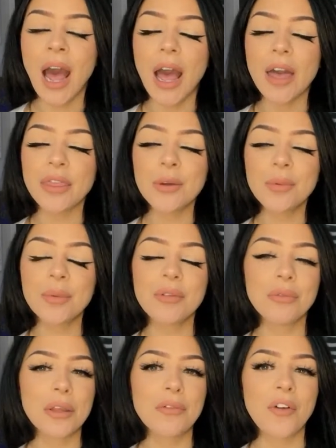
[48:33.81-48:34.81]
I think it would be
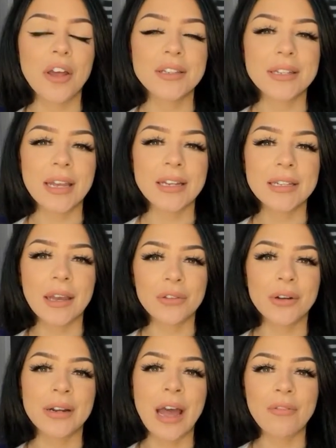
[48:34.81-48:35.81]
really fun to get
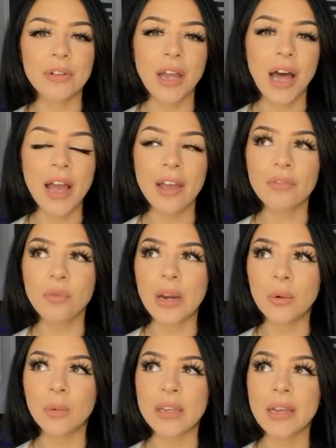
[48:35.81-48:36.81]
together and have a live
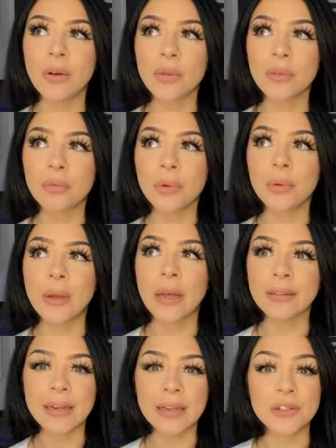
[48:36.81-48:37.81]
where we go through
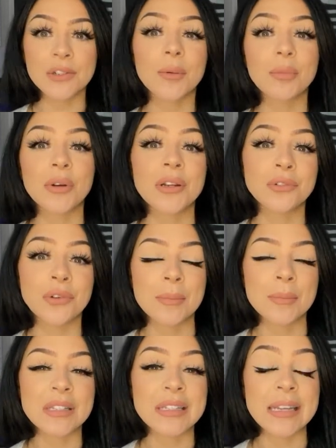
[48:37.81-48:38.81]
and like interpret
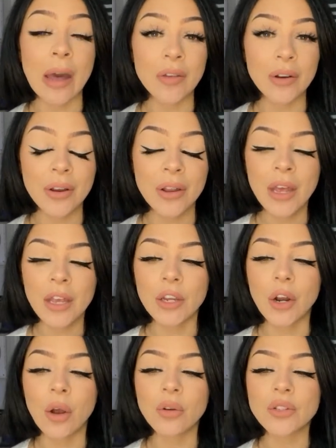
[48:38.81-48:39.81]
dreams together, you know?